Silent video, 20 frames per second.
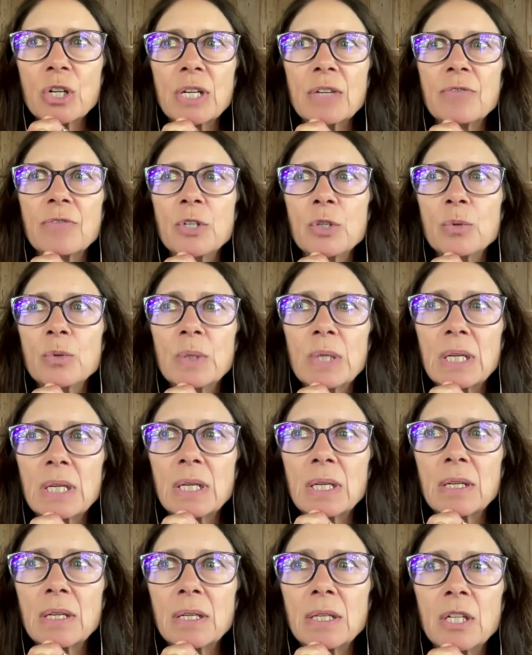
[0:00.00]
If
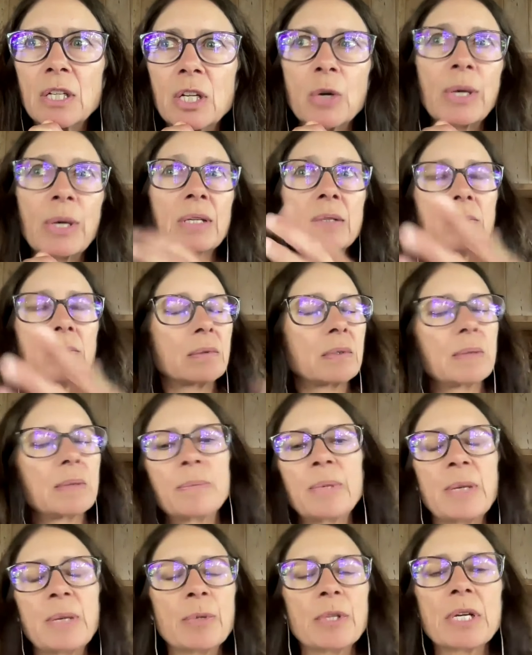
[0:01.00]
and
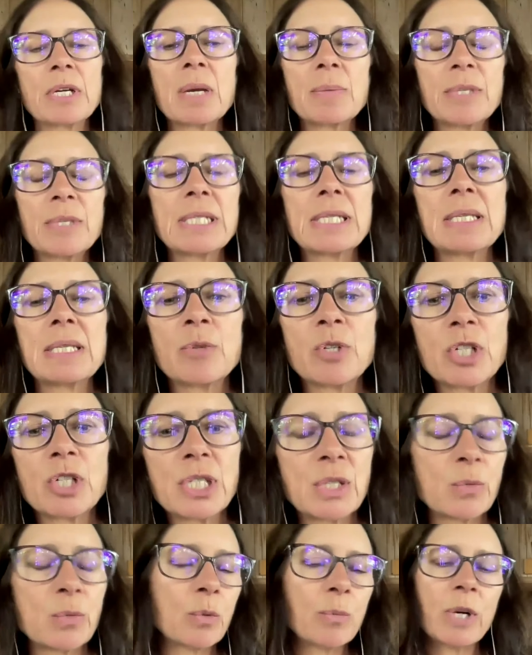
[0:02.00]
people come into the
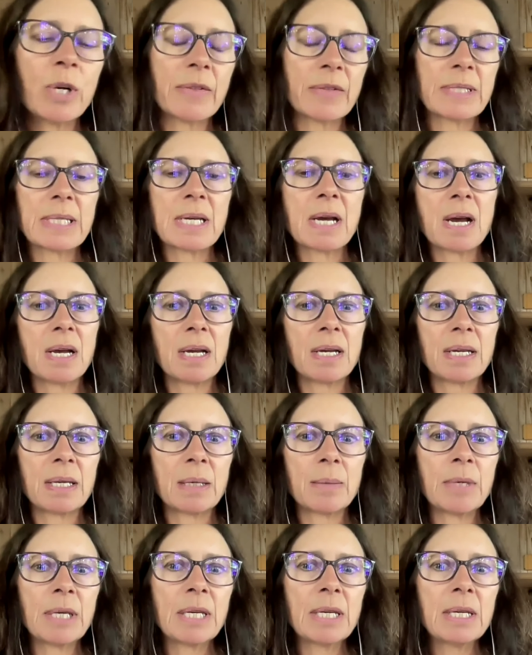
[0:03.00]
emergency room all the
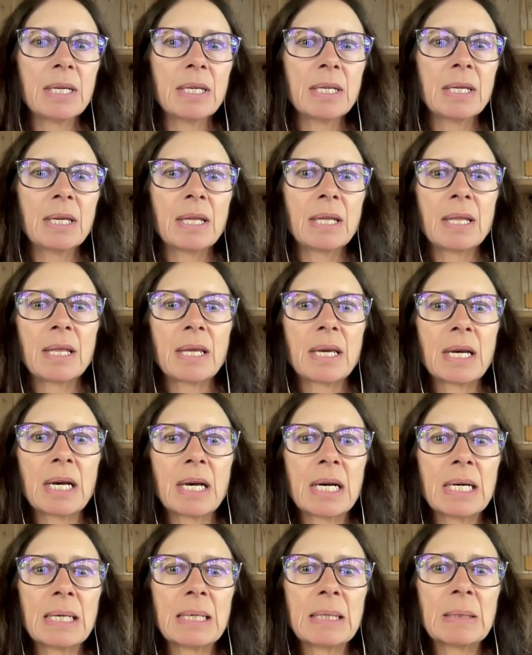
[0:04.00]
time,
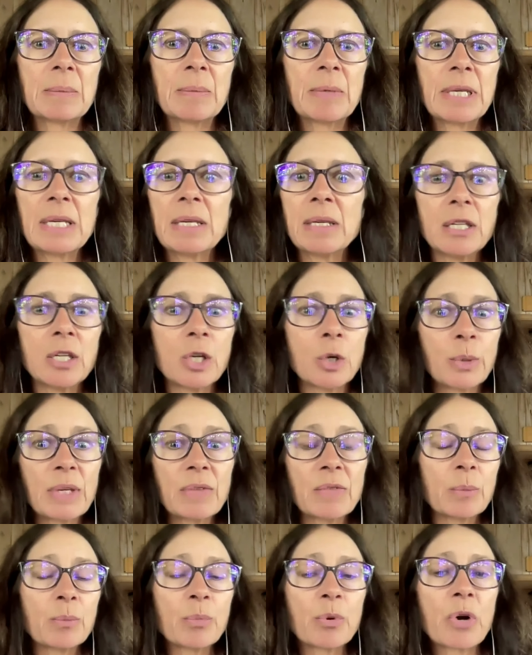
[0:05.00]

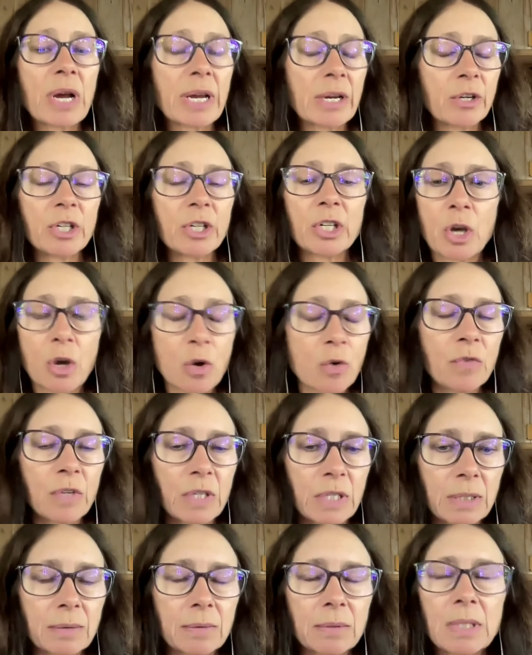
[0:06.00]
even prior to
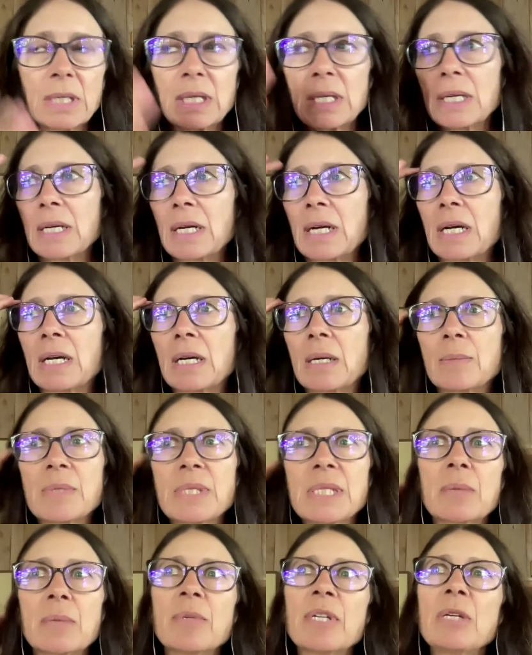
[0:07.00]
COVID,
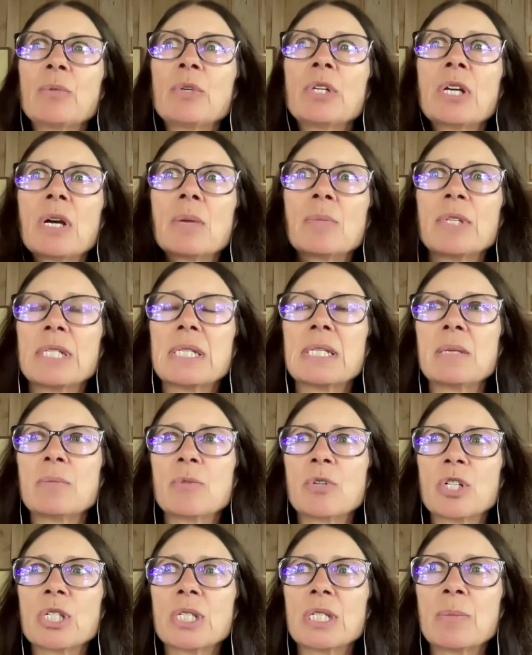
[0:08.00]
somebody would come into the
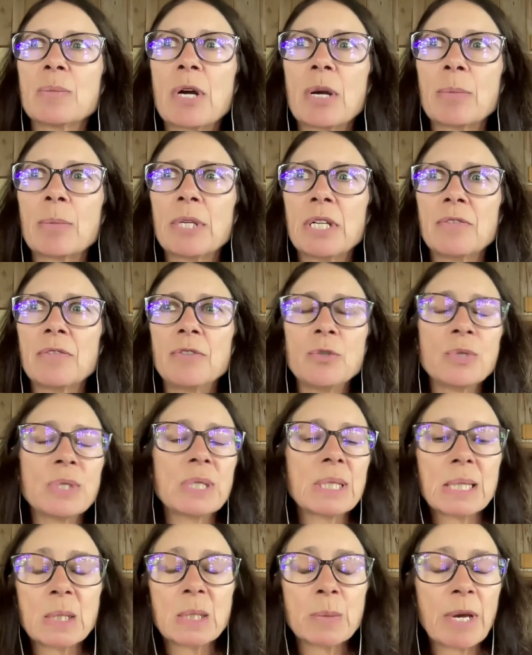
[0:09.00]
emergency department if you
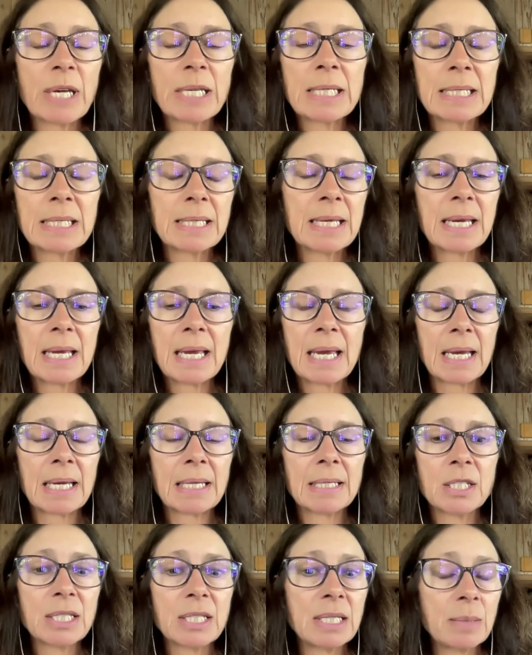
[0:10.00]
suspected they
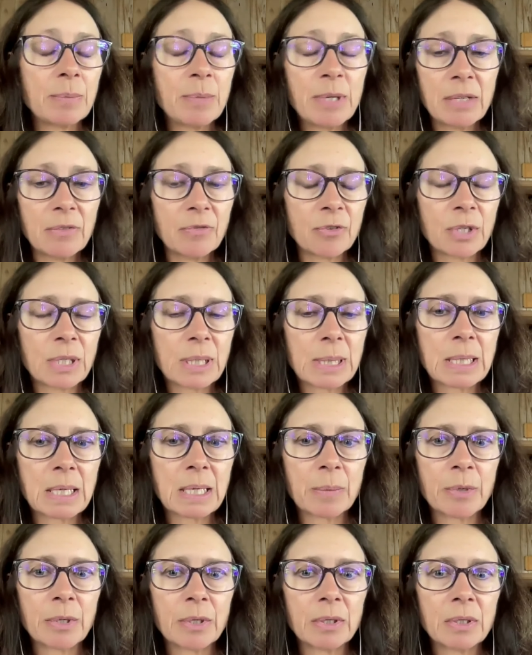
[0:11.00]
had TB, for
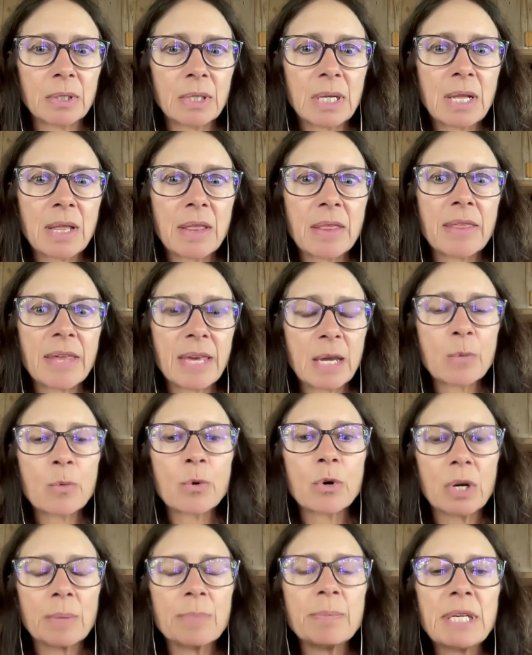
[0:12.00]
example. They
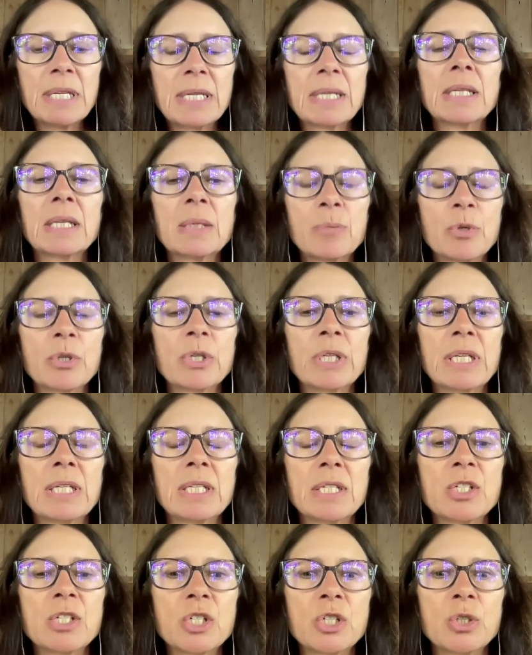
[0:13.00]
were immediately put
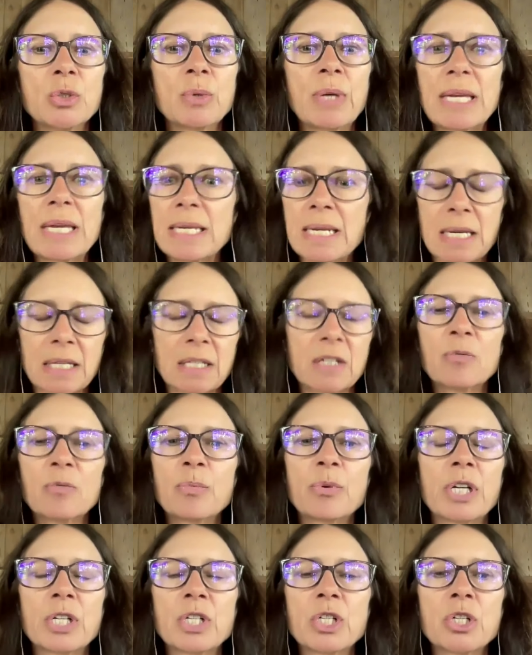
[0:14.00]
into a negative
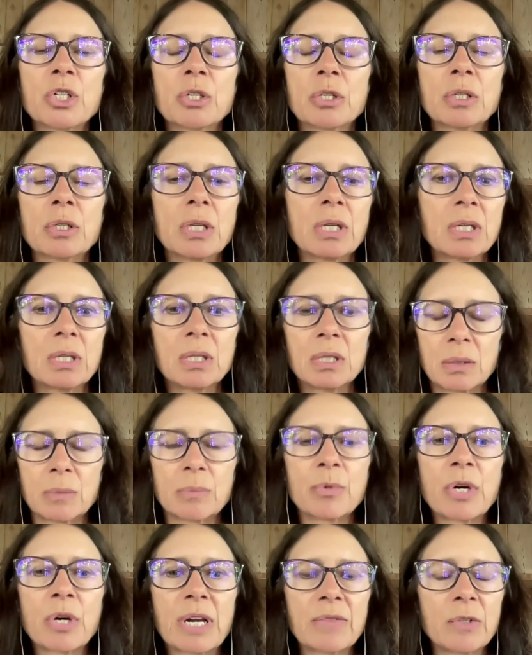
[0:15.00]
pressure
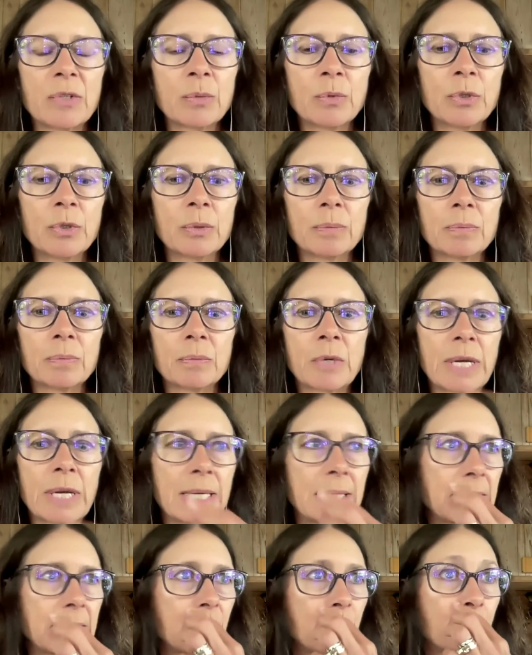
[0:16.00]
private room,
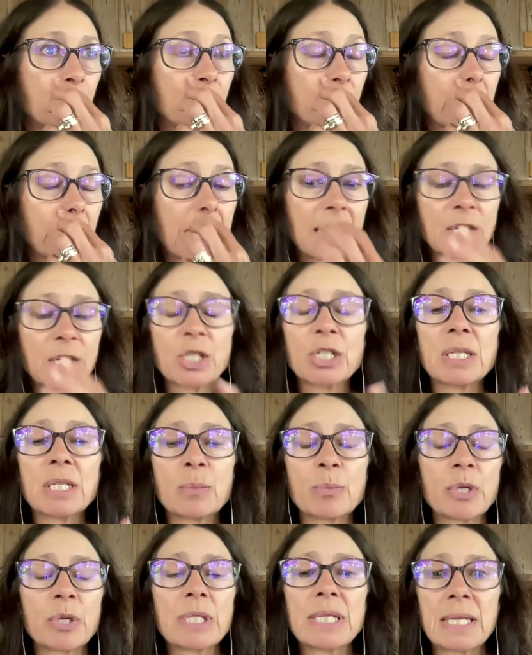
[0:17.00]
right? To
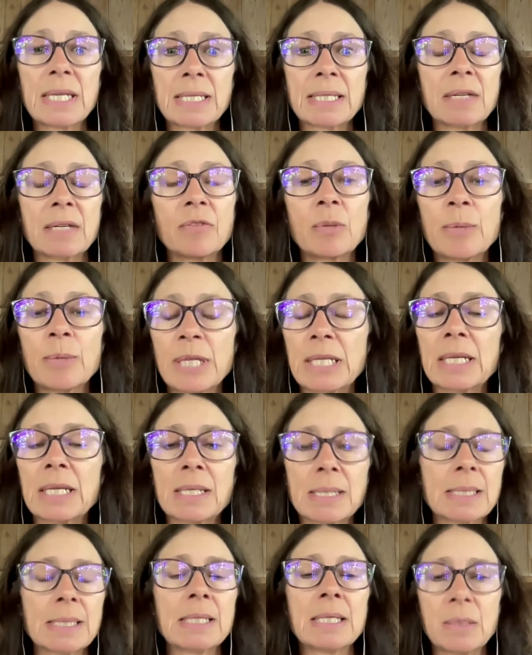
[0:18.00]
protect everybody
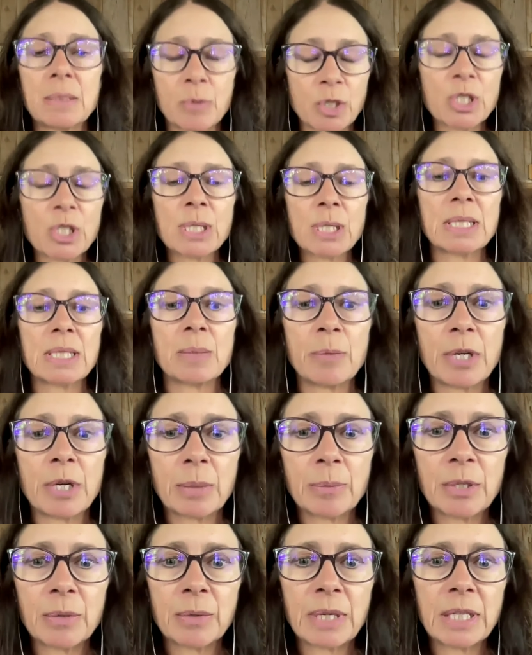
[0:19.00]
else in the emergency
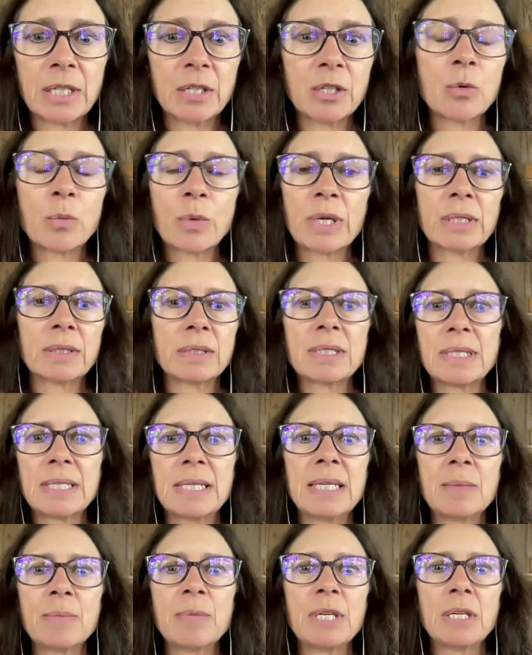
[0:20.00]
department, right? You don't want
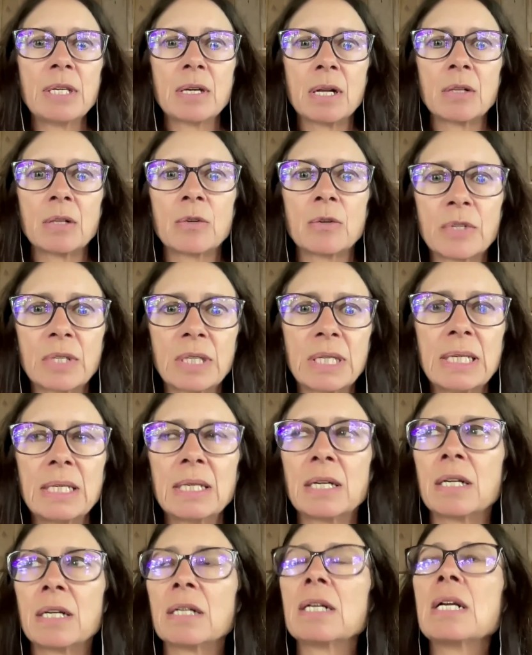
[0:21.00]
TB all over the
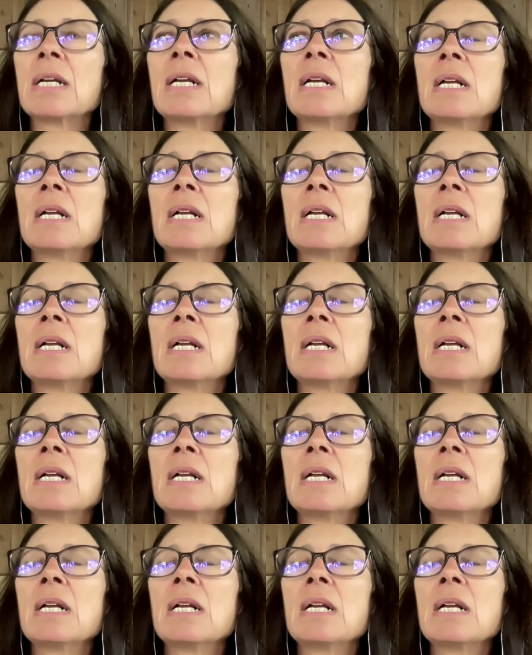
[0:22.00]
ER.